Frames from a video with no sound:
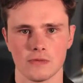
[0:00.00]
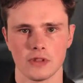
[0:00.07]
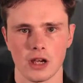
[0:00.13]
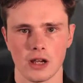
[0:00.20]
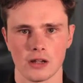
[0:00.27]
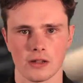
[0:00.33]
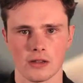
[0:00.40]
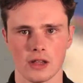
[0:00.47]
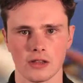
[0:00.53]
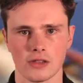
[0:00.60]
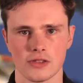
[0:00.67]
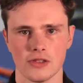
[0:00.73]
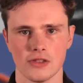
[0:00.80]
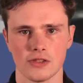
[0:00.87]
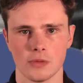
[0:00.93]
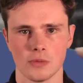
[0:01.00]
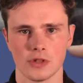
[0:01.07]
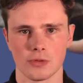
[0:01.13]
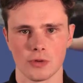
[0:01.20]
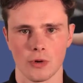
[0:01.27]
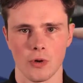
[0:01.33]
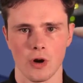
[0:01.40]
of data that the system
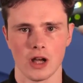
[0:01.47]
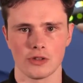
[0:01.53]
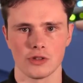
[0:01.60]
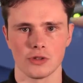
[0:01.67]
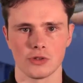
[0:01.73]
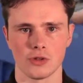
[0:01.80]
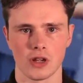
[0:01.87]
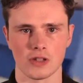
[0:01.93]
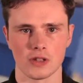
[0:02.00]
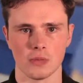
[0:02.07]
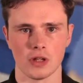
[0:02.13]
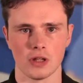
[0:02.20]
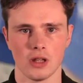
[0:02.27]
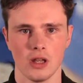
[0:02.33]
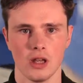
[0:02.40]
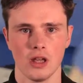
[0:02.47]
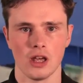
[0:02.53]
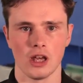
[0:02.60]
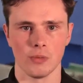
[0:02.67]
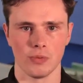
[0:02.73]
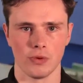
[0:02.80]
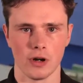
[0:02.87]
is required to transmit
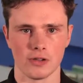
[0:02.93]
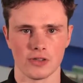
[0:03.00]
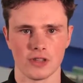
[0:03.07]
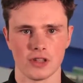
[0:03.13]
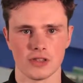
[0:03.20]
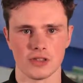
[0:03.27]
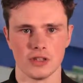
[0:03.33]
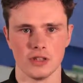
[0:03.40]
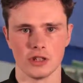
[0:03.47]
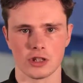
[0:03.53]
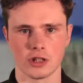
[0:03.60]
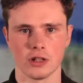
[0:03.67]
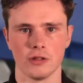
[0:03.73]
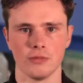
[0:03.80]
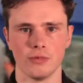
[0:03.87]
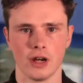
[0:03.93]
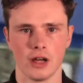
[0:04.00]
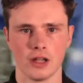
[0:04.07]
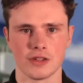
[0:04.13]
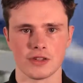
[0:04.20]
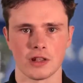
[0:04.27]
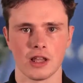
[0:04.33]
and process initially
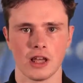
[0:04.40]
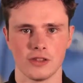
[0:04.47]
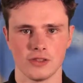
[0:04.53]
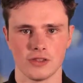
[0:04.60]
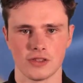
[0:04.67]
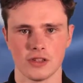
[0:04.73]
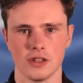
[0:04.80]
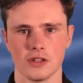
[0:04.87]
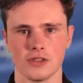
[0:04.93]
raised latency